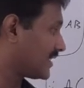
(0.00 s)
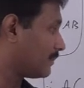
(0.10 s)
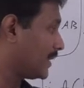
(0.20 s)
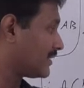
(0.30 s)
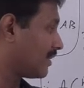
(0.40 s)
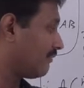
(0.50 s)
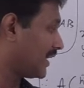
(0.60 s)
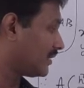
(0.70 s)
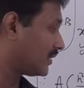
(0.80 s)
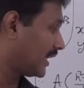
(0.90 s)
In place of
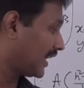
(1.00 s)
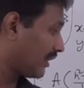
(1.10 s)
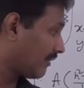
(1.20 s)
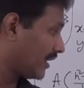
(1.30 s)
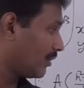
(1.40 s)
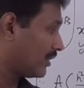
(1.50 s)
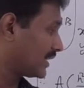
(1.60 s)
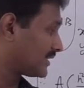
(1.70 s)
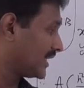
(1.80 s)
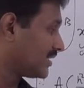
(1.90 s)
y, the required
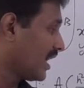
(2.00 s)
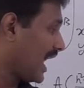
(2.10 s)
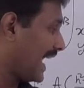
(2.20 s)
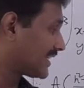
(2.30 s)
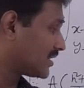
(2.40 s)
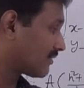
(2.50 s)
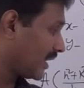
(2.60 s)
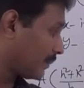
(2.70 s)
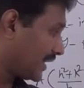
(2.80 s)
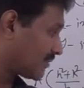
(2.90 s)
locus is x
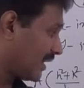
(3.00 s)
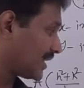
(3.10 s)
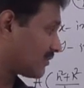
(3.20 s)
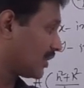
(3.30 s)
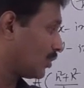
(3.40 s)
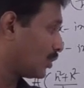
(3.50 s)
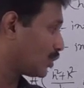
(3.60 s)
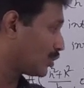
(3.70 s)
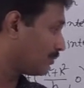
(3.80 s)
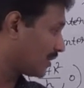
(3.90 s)
square plus y square whole
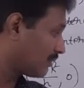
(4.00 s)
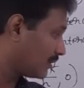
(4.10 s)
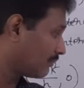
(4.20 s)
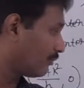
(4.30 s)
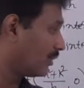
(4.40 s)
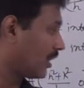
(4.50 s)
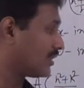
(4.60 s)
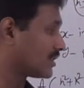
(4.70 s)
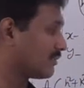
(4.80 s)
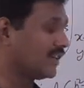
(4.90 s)
cube equal to
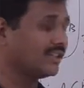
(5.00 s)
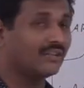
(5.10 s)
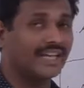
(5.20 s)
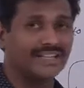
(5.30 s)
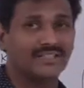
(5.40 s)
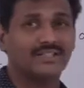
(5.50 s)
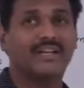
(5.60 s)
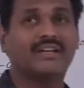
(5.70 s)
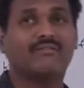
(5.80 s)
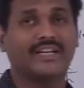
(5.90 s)
4r square into x
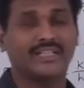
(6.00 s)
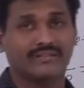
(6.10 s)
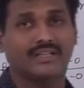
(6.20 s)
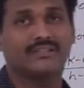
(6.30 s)
square y square.